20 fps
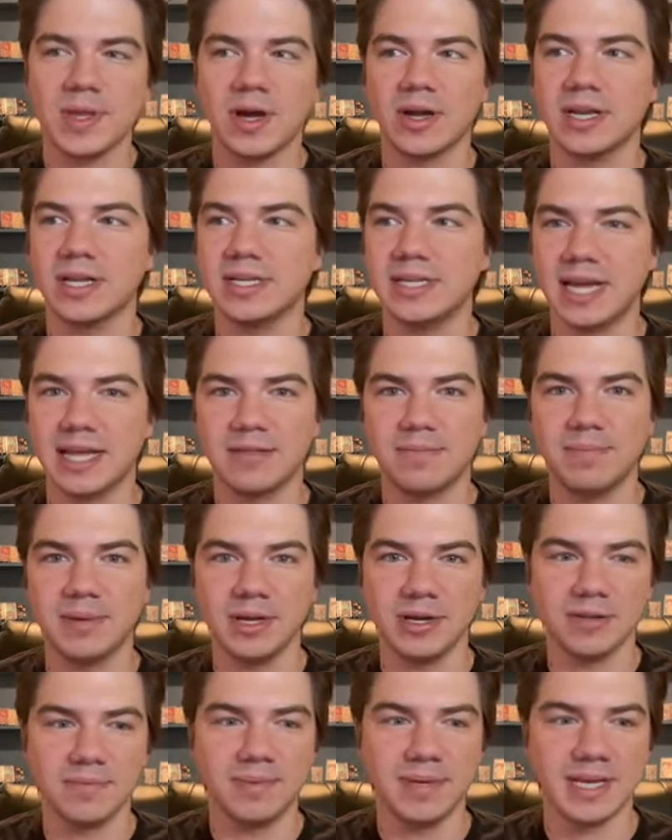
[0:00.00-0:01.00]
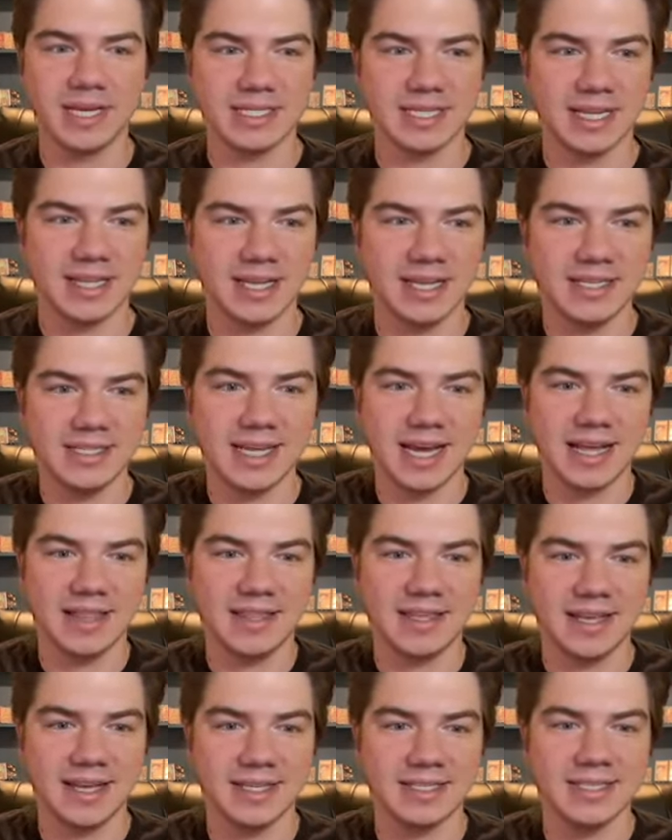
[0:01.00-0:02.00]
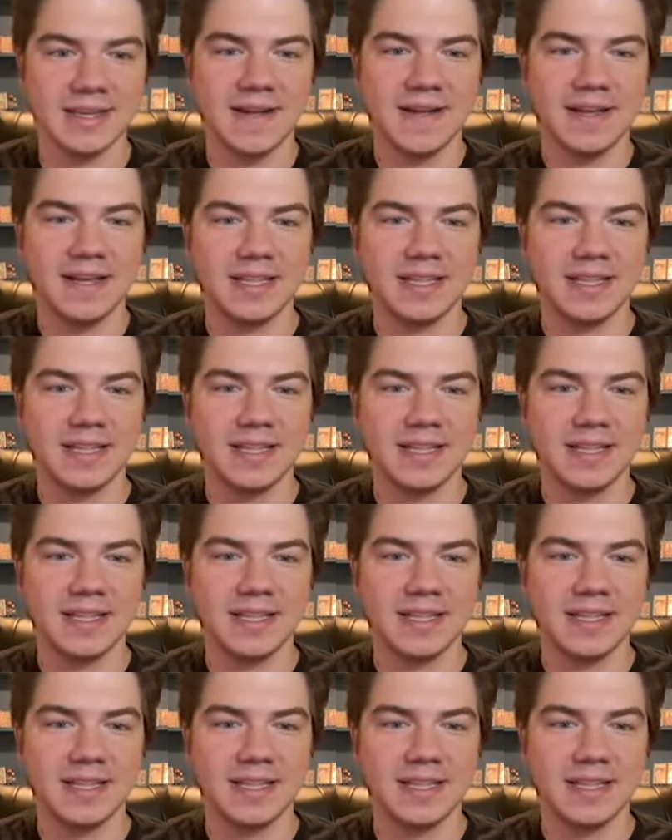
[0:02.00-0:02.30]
on a Death build because I think Death gets